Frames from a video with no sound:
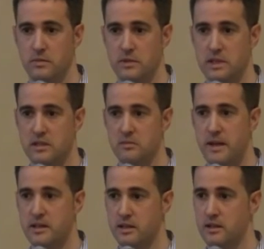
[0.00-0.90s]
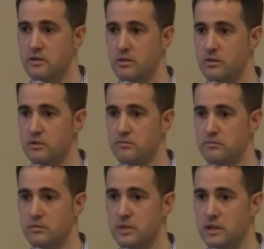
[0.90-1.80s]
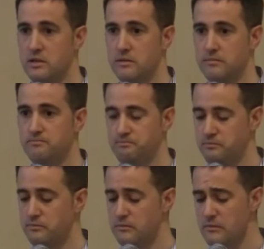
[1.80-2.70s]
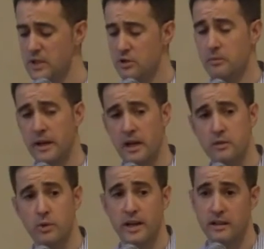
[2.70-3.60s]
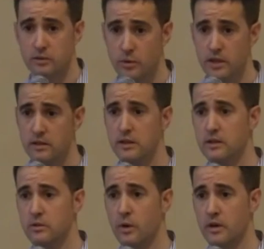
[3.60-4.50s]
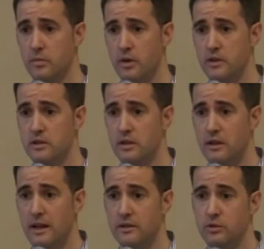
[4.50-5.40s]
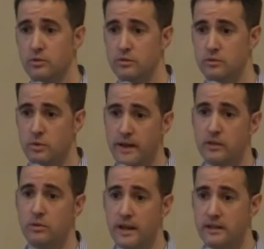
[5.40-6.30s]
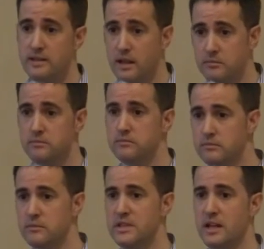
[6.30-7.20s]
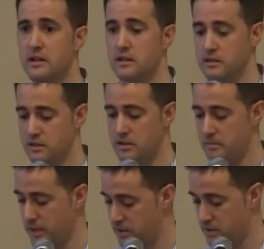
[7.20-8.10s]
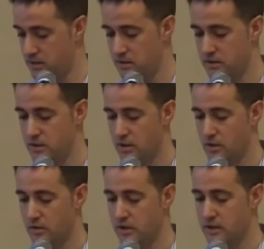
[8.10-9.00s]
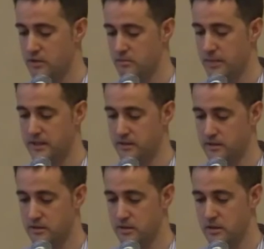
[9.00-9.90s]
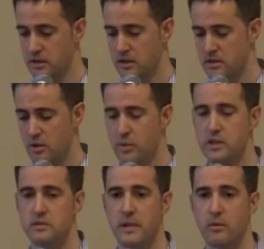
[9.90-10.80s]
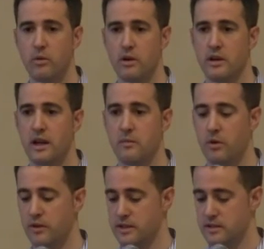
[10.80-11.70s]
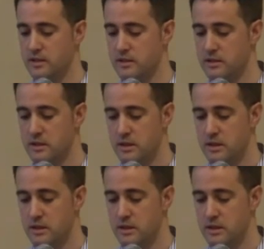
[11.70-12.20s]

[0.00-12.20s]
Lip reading: Does it make sense also, this? So perhaps we can treat trigger points to try to get some changes in the patient coordination patterns. So which is my working hypothesis?